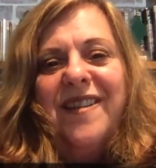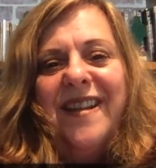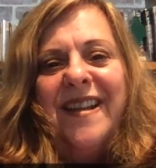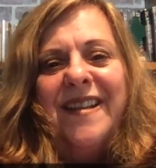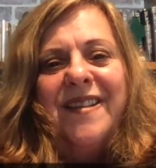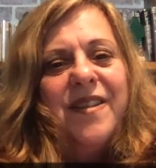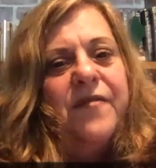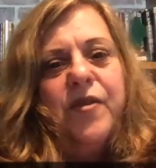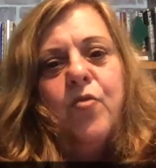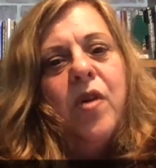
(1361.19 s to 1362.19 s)
And if
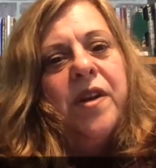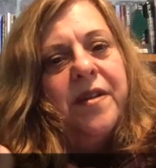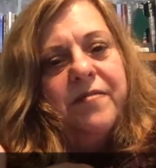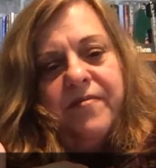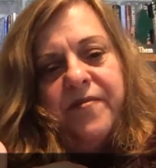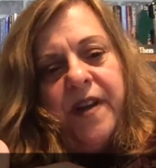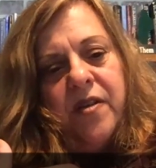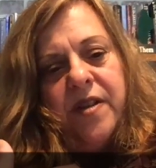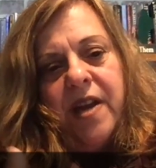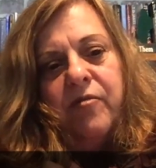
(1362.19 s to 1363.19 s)
you want to follow
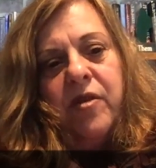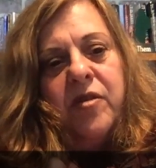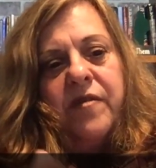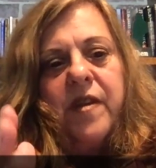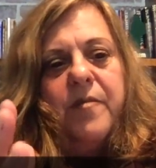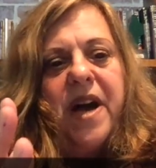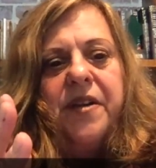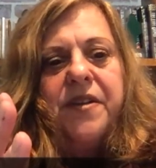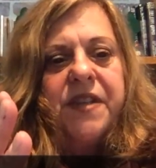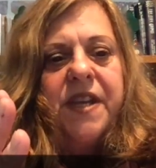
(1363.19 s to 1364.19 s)
that road of
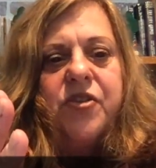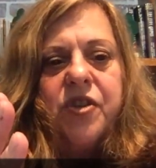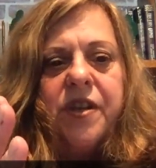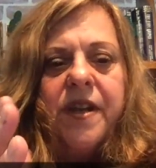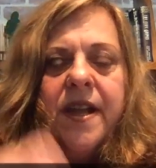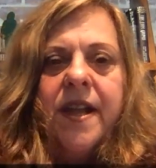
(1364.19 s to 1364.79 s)
commoditization,